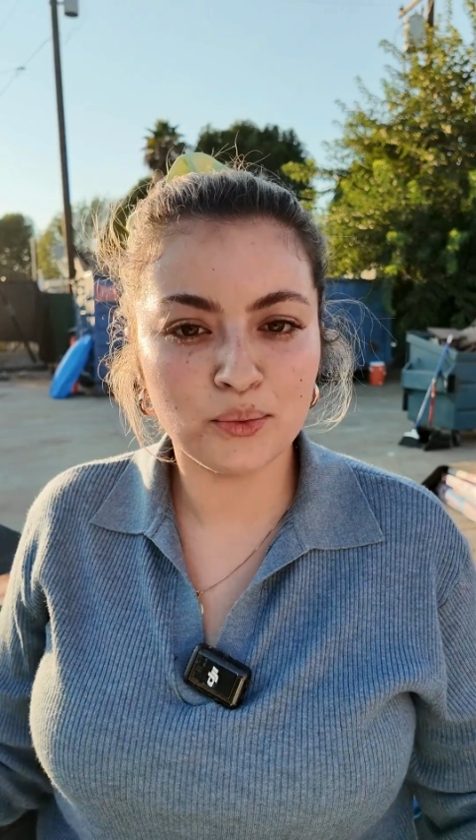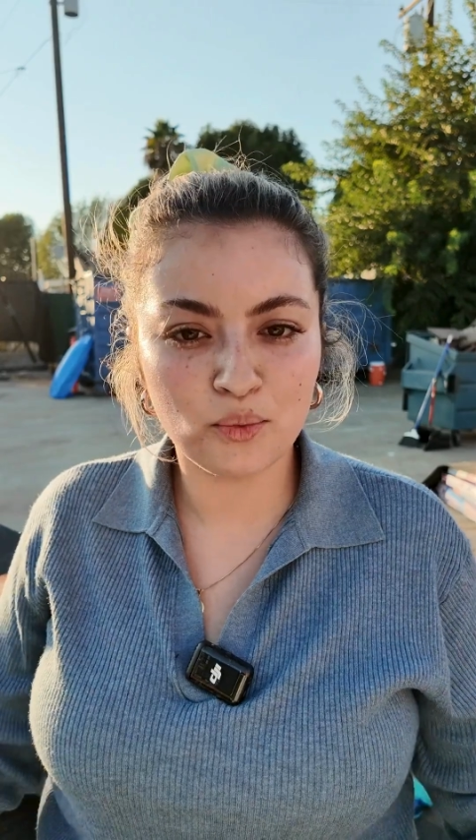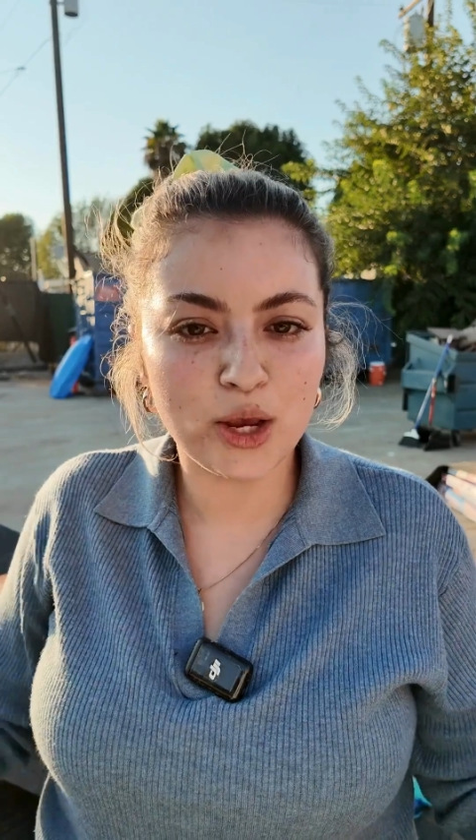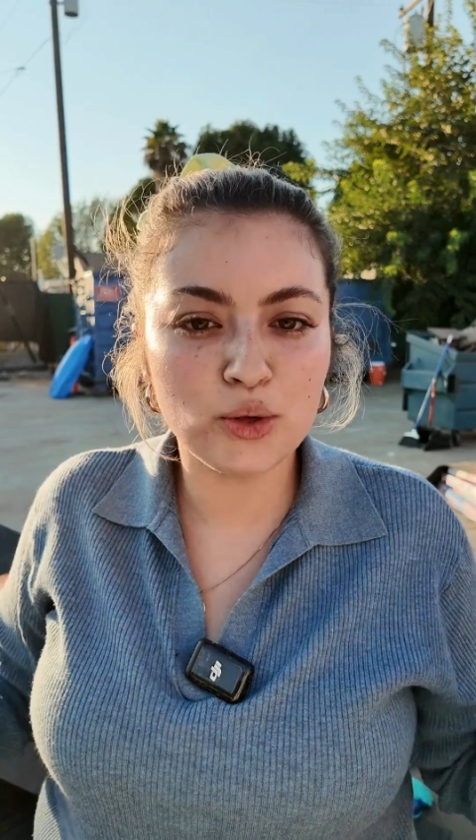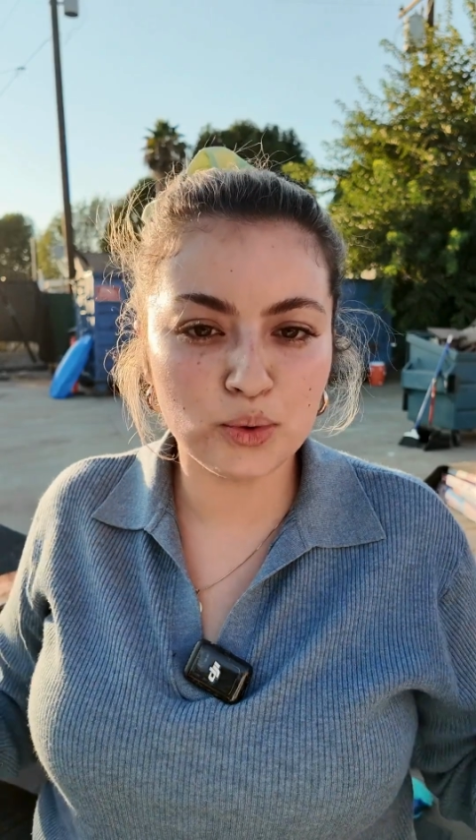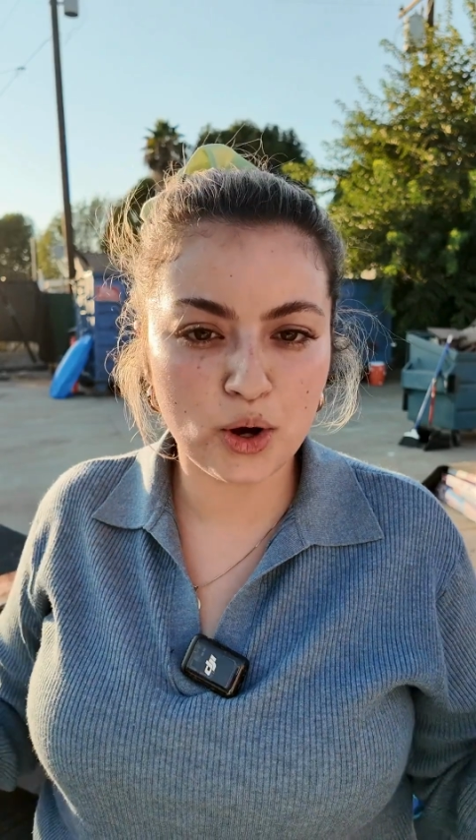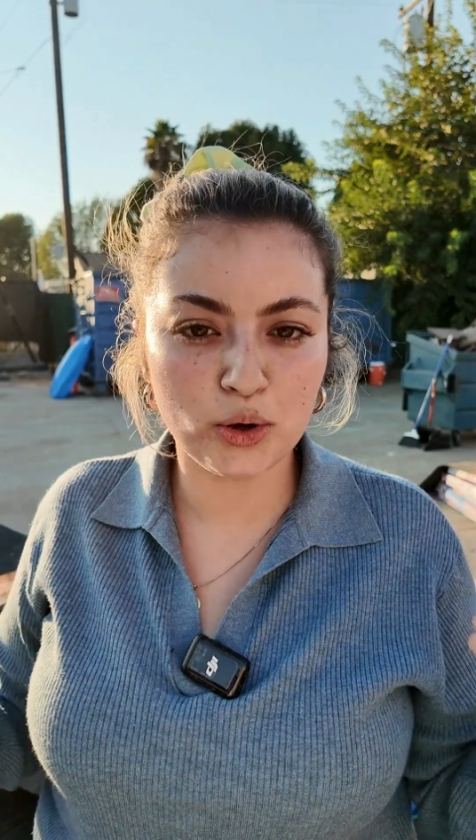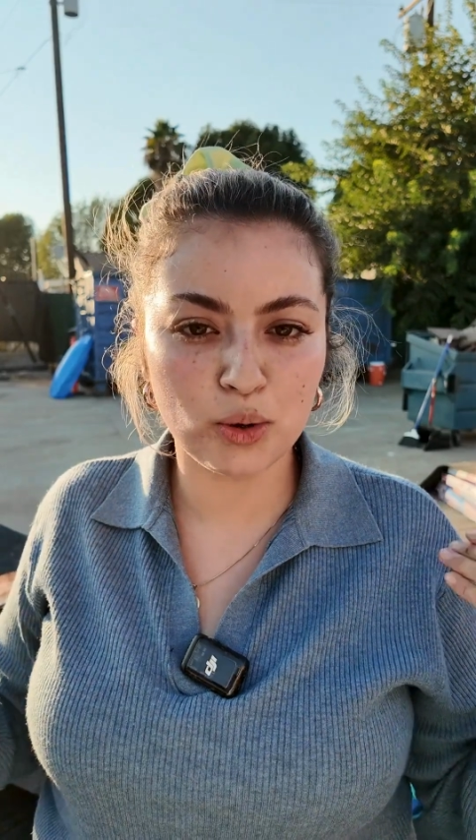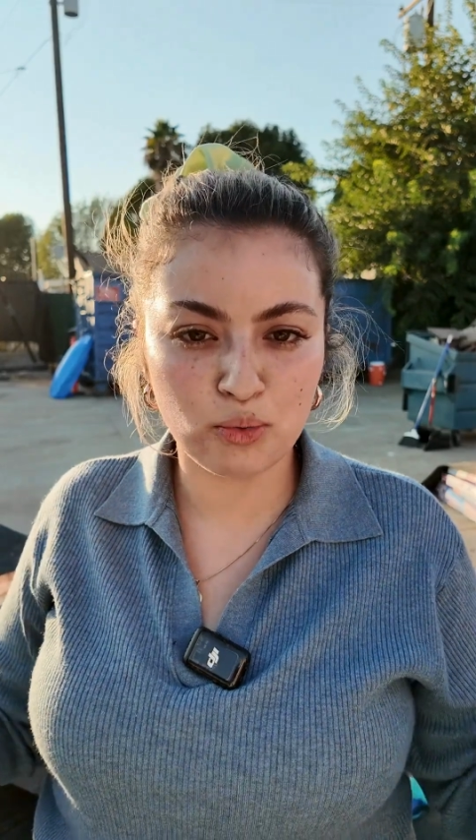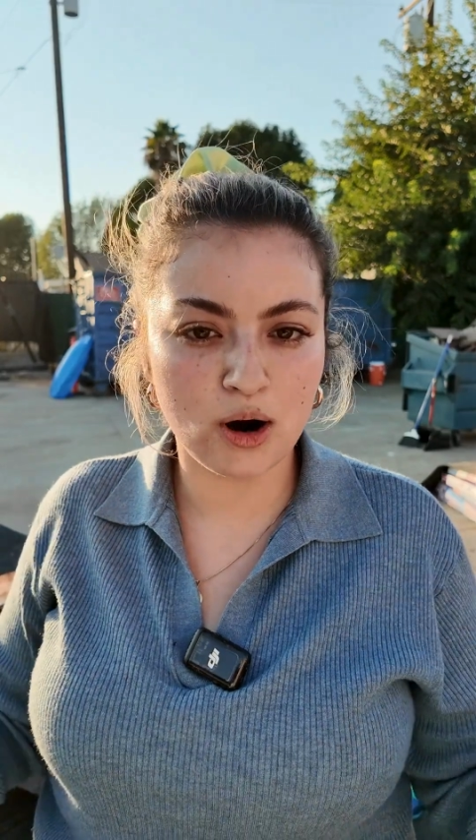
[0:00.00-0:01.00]
what
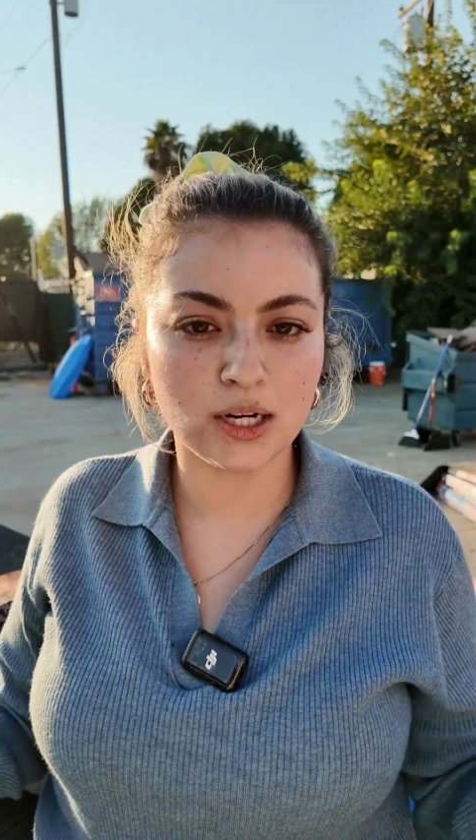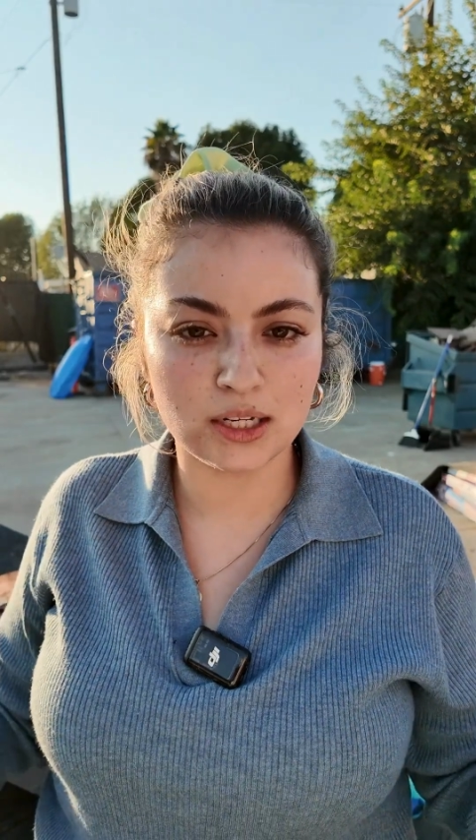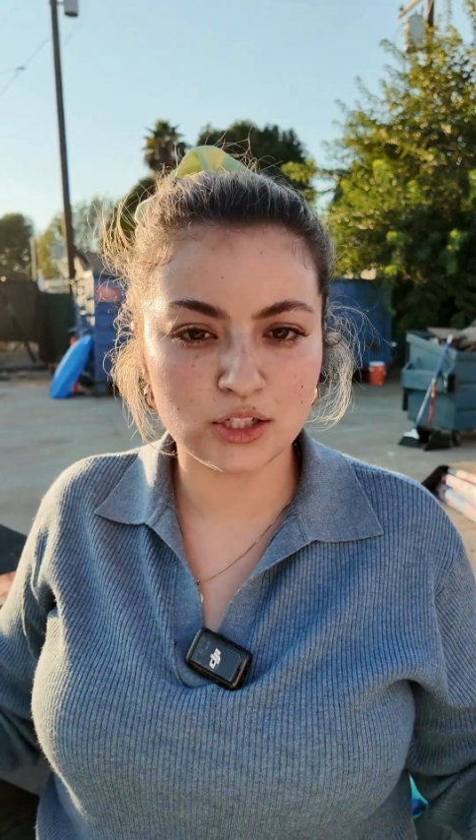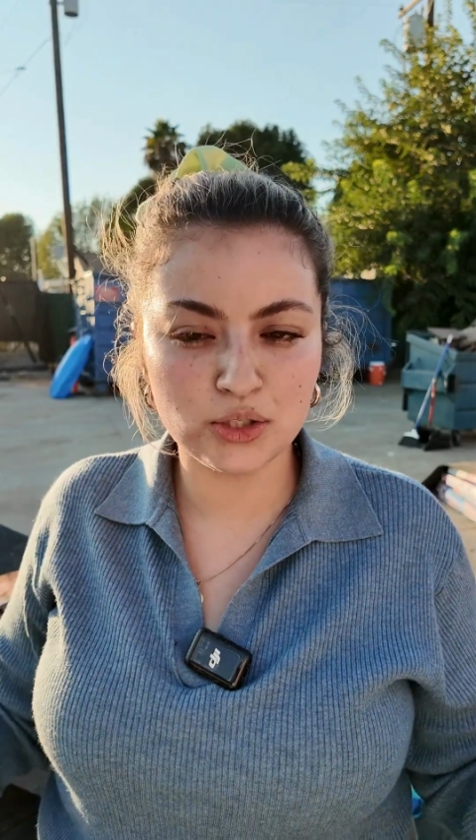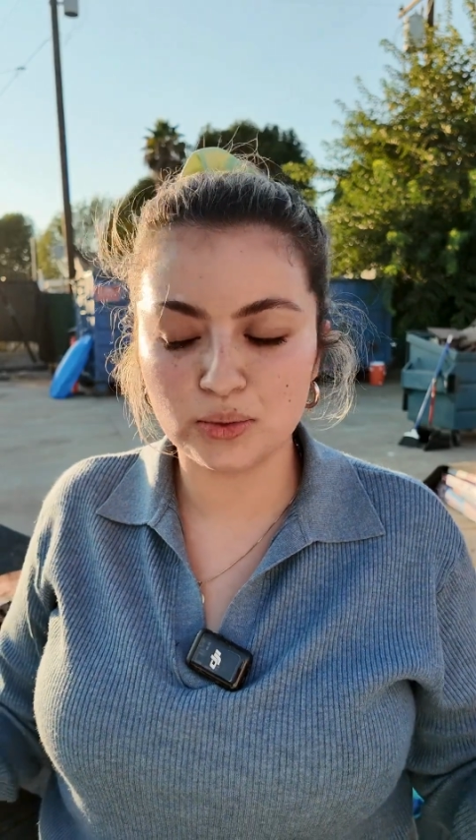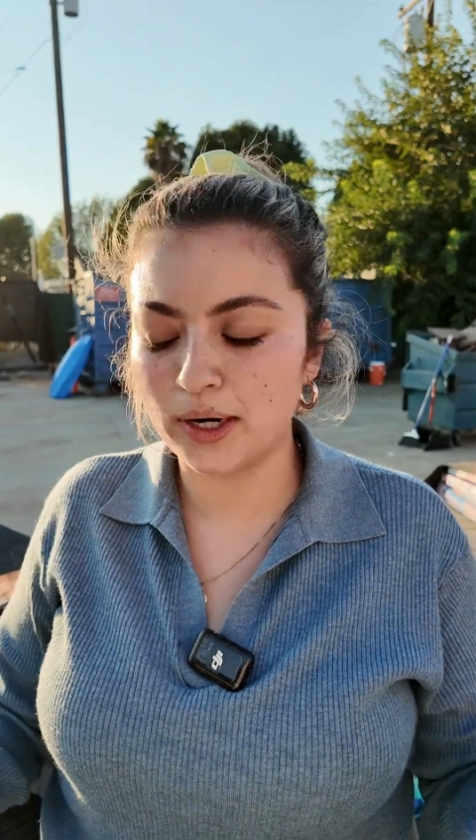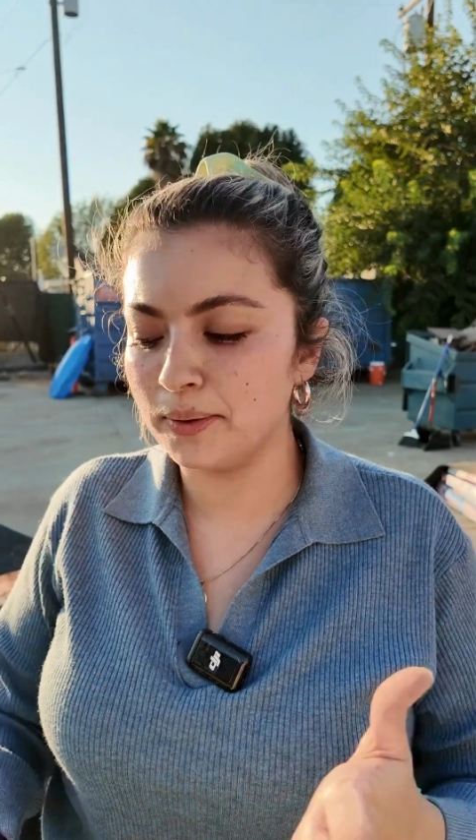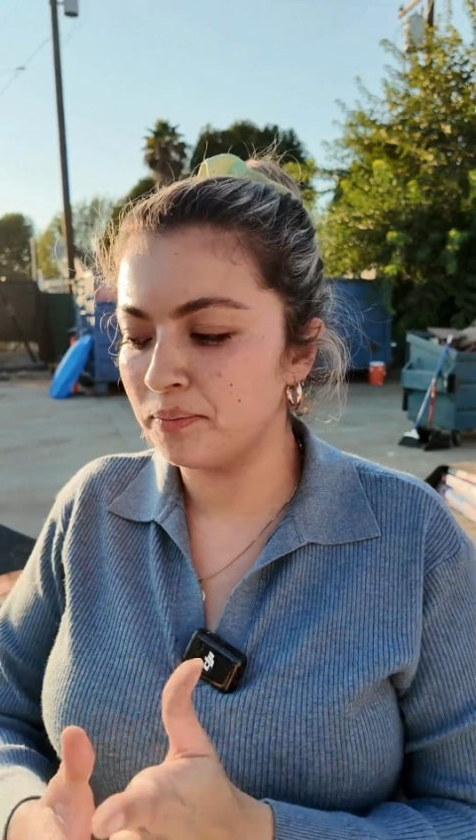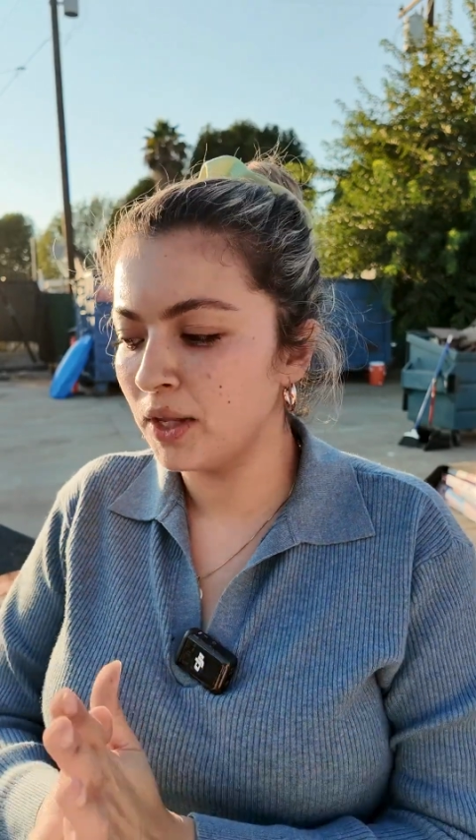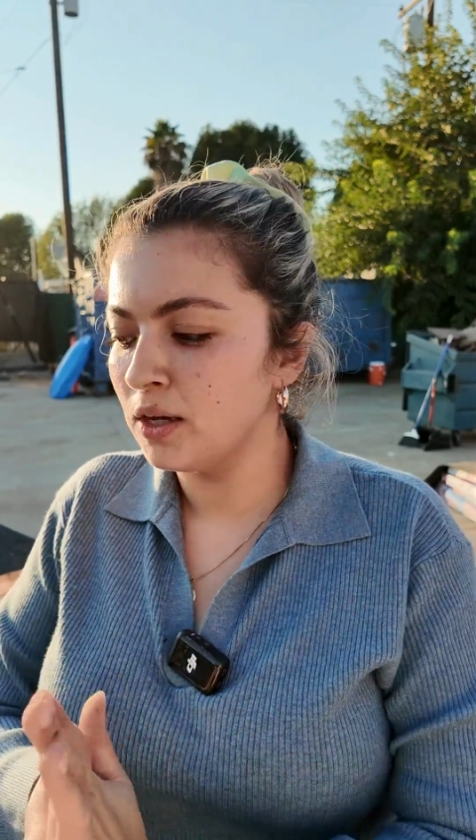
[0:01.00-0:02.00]
your product can do, right?